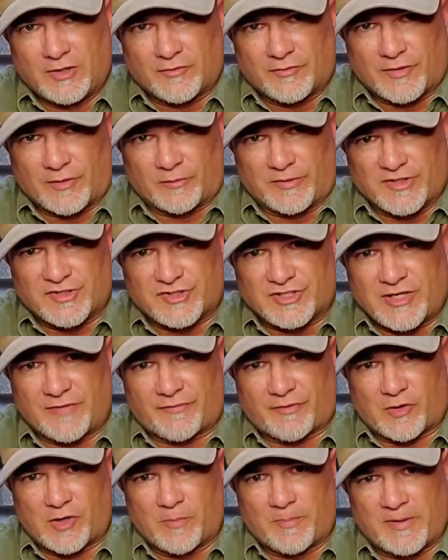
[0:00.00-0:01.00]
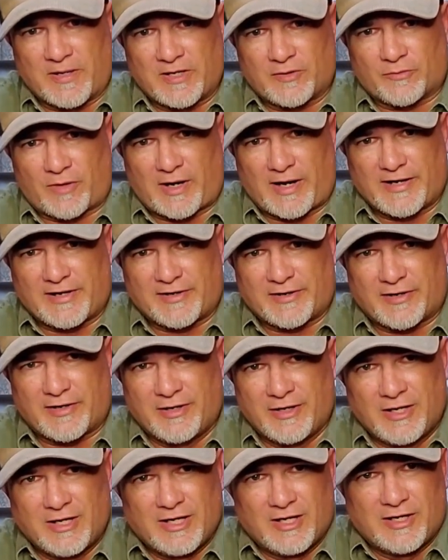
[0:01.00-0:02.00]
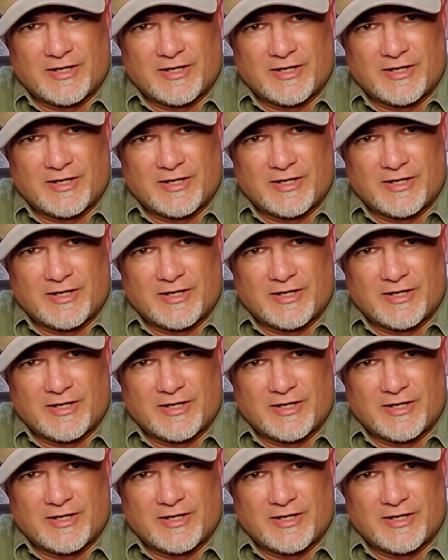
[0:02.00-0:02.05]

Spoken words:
the receiver opening right here.